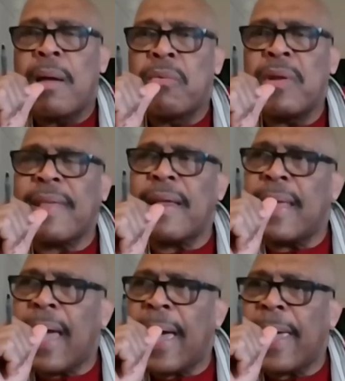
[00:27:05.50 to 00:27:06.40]

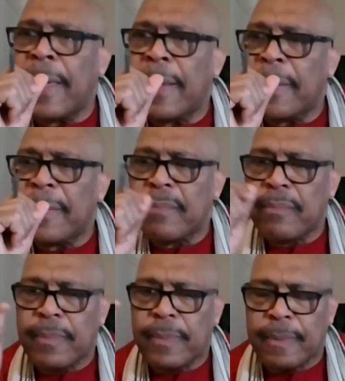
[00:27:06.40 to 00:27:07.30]
Recently, I
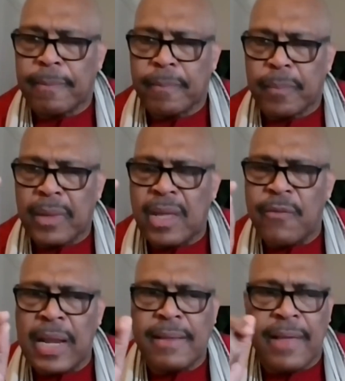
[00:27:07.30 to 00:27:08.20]

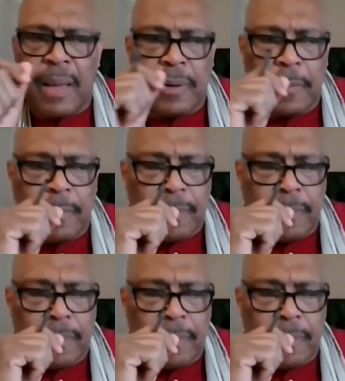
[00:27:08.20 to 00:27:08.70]
give you an example.